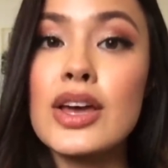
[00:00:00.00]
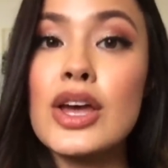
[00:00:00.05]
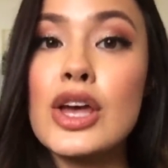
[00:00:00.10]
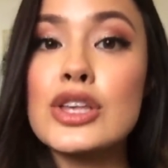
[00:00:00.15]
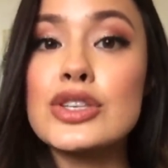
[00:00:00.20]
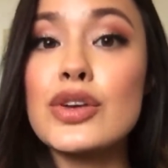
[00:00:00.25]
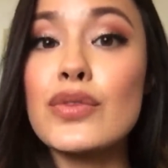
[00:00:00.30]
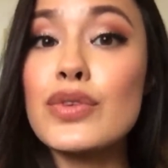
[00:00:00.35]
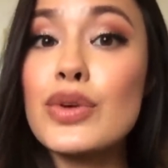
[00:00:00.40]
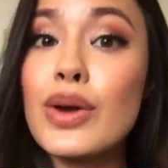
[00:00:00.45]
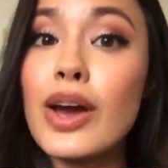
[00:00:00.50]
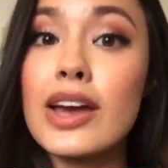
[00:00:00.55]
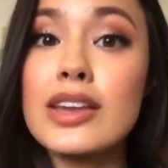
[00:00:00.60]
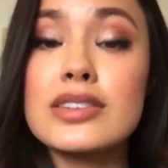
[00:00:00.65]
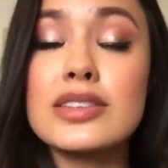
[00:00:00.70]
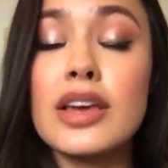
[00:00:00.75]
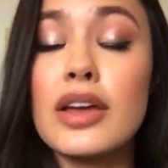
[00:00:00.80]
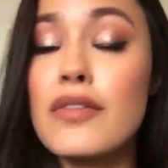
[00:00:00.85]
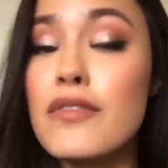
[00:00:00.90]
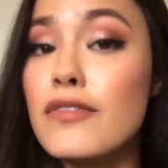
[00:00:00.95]
So if you guys
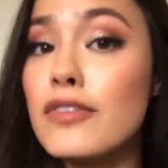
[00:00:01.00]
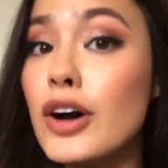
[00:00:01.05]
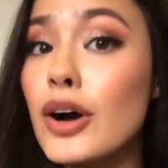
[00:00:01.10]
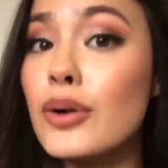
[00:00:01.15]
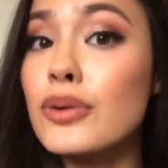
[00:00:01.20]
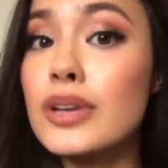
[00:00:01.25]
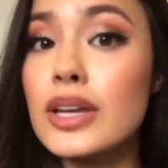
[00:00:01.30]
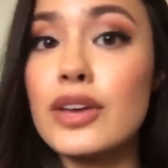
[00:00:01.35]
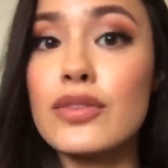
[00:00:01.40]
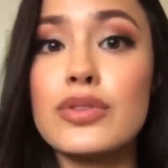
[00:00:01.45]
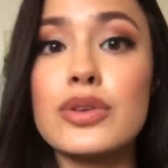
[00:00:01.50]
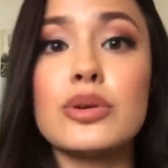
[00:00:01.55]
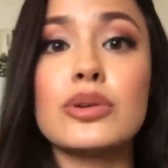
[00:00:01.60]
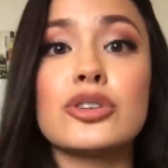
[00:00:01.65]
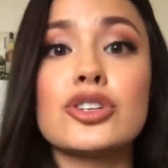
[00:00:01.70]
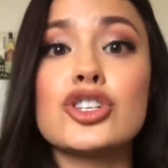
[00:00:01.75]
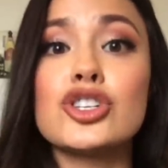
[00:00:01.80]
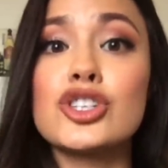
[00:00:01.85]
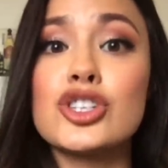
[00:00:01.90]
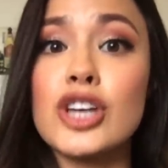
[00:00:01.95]
could vote, if you
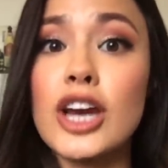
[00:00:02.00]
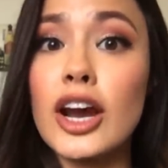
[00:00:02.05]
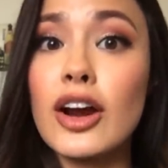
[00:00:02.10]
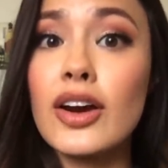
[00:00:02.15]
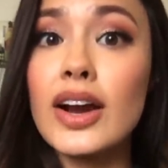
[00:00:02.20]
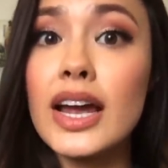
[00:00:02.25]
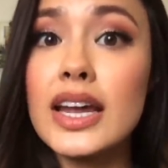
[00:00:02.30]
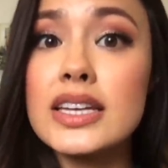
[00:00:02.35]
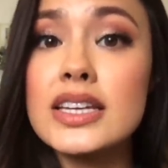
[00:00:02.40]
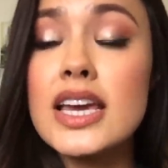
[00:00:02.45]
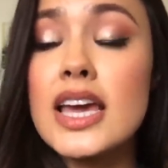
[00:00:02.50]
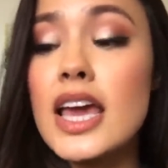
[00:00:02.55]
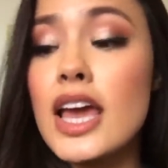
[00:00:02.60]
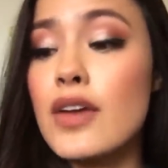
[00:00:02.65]
could share it,